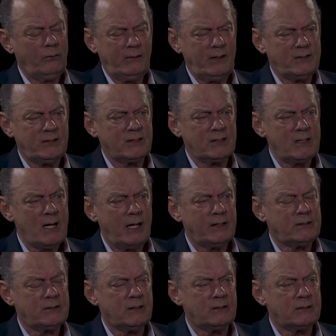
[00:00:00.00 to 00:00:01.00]
this is
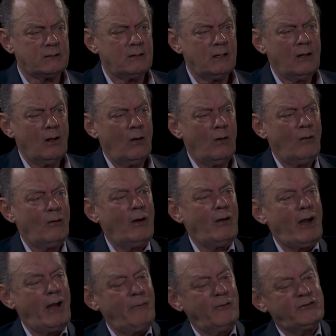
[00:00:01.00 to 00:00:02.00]
nonsense.
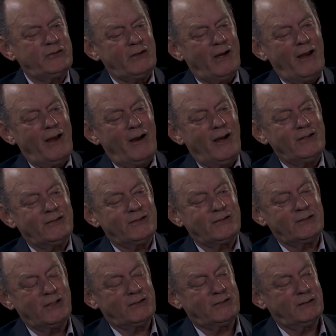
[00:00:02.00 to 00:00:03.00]
I
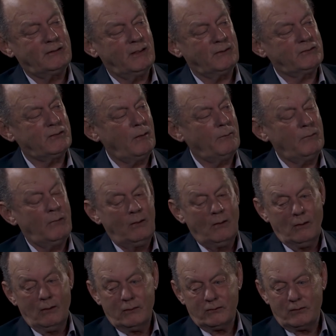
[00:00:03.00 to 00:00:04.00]
suggested that
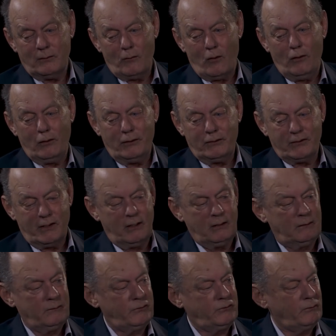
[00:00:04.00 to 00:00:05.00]
some oil
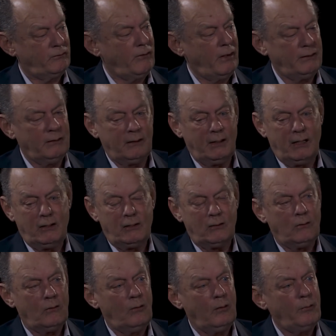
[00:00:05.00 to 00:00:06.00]
executive should find an
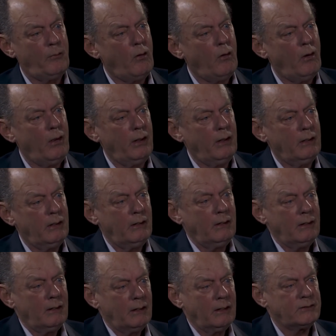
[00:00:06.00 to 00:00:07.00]
8-year-old boy
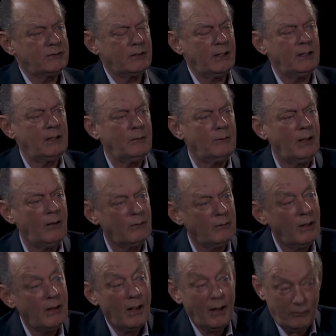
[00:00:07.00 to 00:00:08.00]
and send him
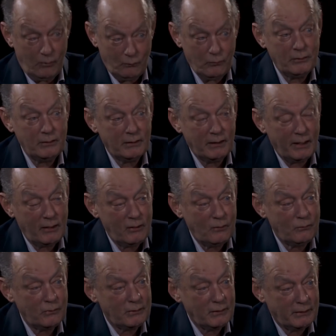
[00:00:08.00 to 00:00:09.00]
out. You
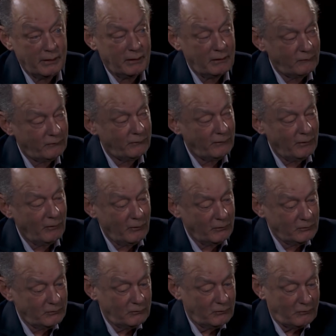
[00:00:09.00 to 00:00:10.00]
wouldn't get it, you
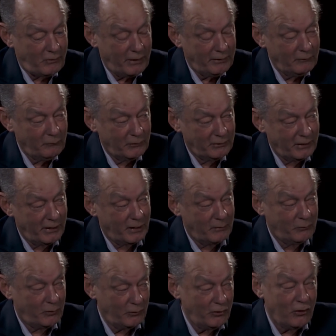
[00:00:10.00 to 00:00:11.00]
know, Greta would get
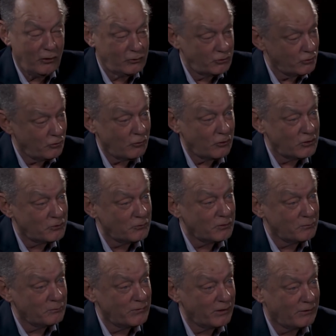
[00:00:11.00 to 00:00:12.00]
it, but young George
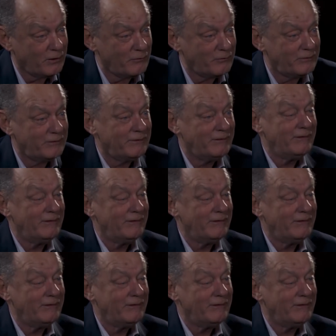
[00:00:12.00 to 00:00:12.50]
wouldn't be covered.